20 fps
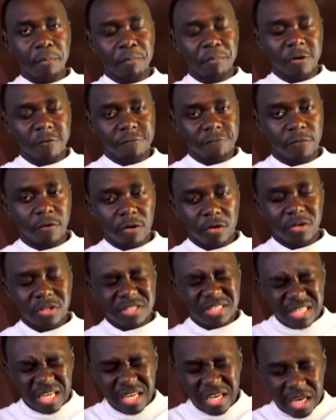before you
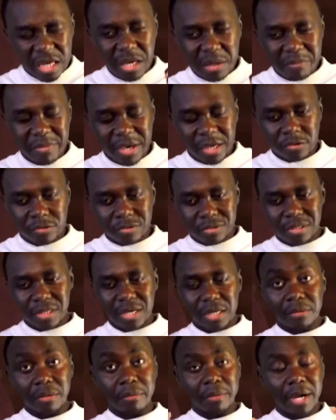say amen to
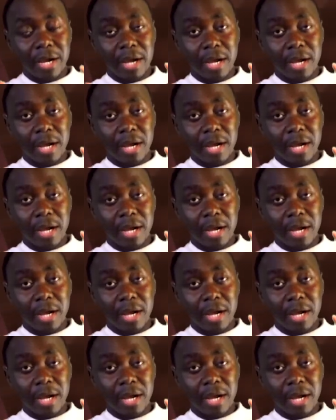that,